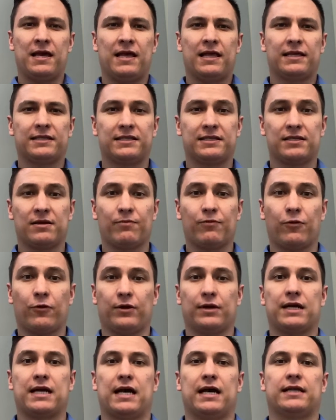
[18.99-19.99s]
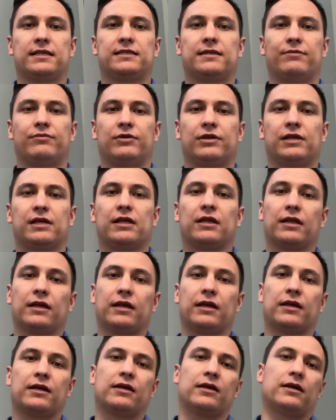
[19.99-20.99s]
This is an important concept in the
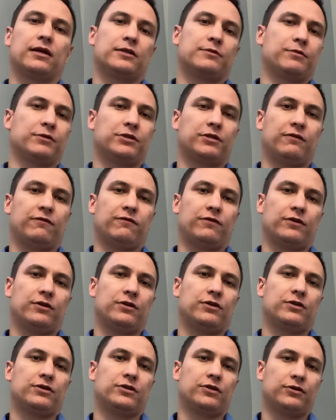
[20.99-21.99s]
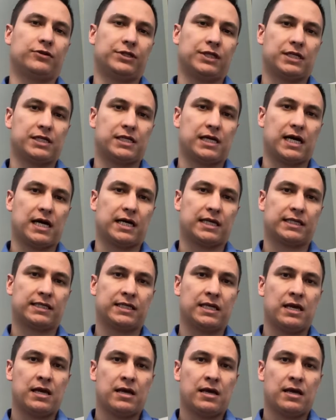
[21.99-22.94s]
clinic, especially for your associate docs.